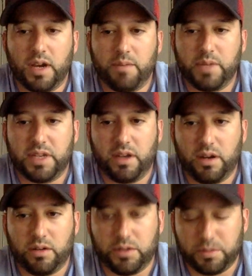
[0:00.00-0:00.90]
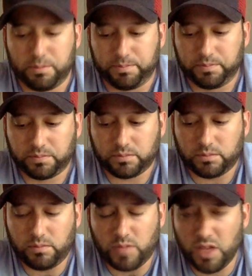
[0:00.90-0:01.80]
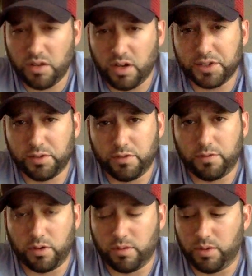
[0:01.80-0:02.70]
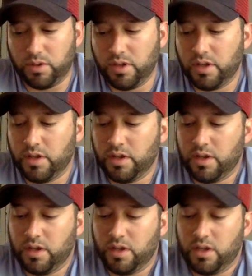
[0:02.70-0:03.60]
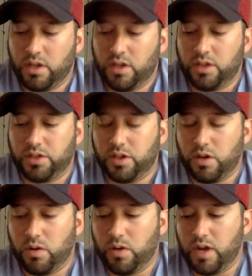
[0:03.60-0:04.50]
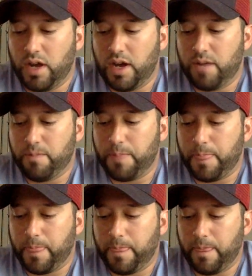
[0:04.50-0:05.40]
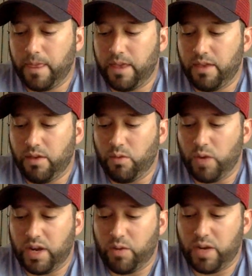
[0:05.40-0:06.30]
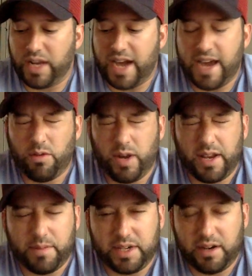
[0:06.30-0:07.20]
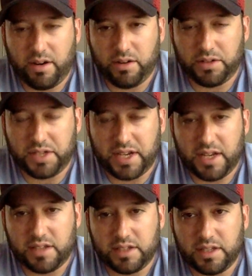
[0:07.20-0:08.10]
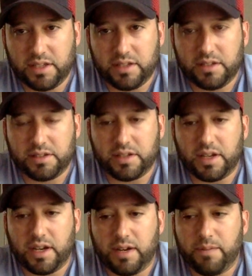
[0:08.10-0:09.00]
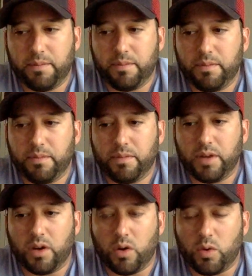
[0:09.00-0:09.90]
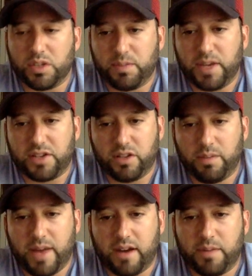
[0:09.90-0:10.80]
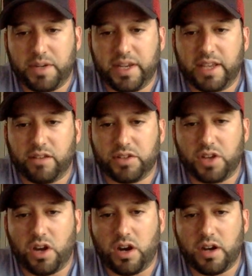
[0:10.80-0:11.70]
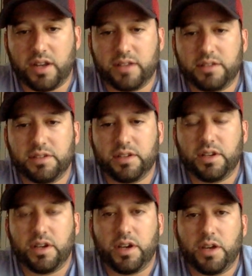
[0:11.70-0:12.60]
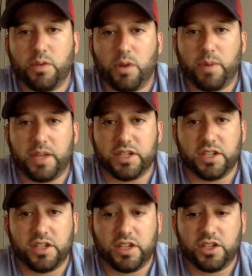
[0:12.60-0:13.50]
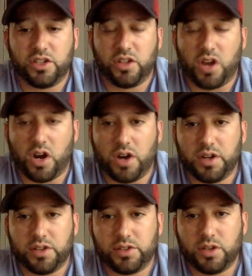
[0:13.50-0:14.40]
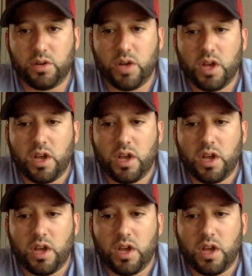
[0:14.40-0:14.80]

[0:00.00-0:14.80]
materials, and they're also affordable. So what a guide ring material does is, or what's special about it in particular, is the hardness. You want to pay attention to the hardness. So